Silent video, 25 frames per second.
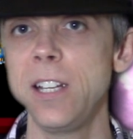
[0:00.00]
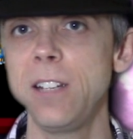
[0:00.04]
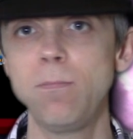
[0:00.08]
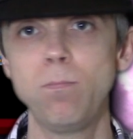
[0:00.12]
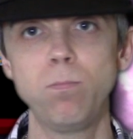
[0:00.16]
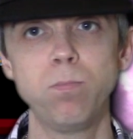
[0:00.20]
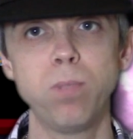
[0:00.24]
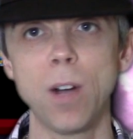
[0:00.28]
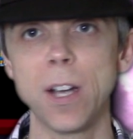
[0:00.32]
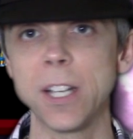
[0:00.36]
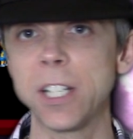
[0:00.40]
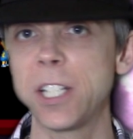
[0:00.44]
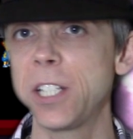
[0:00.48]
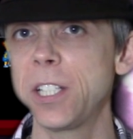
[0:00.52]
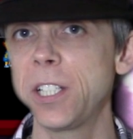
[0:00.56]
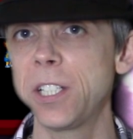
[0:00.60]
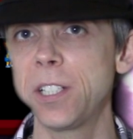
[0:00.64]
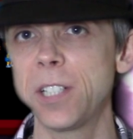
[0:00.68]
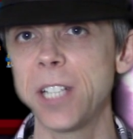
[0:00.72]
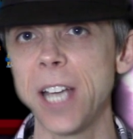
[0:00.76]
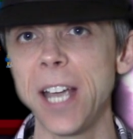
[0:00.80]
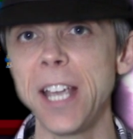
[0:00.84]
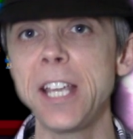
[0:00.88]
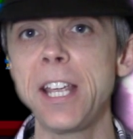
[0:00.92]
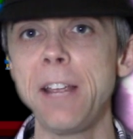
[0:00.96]
by
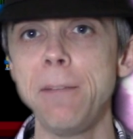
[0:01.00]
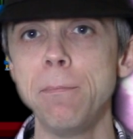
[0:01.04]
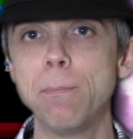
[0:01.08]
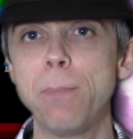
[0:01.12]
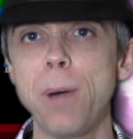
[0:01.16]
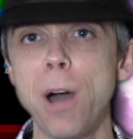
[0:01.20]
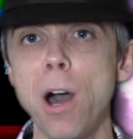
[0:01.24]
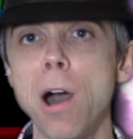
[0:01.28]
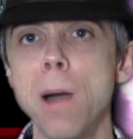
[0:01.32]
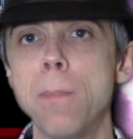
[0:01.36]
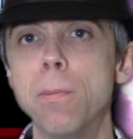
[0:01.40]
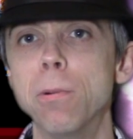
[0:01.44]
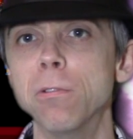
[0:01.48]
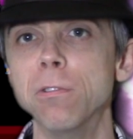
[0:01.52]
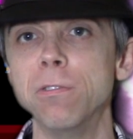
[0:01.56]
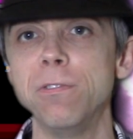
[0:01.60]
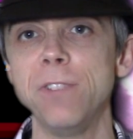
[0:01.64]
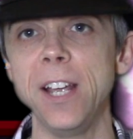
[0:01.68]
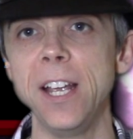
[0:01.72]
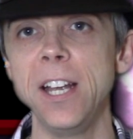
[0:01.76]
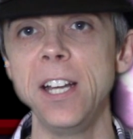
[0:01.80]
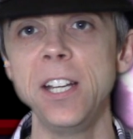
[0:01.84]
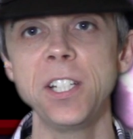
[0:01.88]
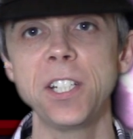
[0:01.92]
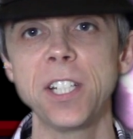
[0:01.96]
taking purple
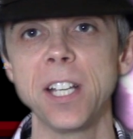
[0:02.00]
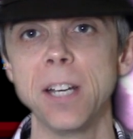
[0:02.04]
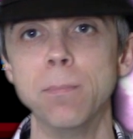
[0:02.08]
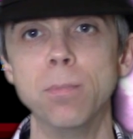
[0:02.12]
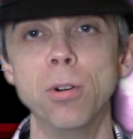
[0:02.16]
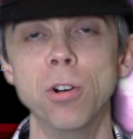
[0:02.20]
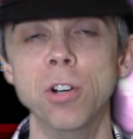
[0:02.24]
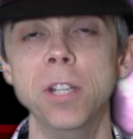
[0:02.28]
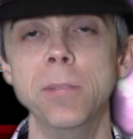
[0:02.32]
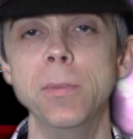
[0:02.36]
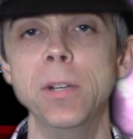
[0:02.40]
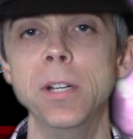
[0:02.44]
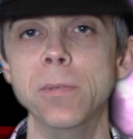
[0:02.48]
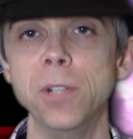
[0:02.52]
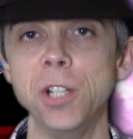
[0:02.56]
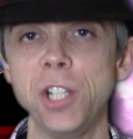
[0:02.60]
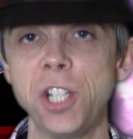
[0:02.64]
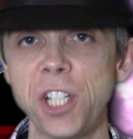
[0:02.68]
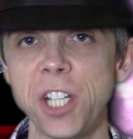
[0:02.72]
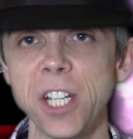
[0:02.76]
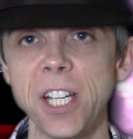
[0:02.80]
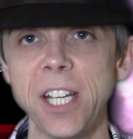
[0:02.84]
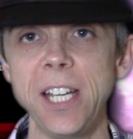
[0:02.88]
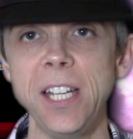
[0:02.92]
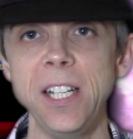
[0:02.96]
things and putting them in a
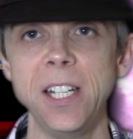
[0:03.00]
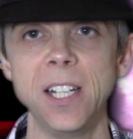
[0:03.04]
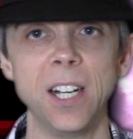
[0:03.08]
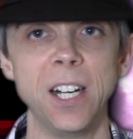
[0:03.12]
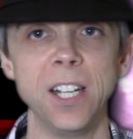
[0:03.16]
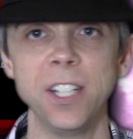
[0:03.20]
machine,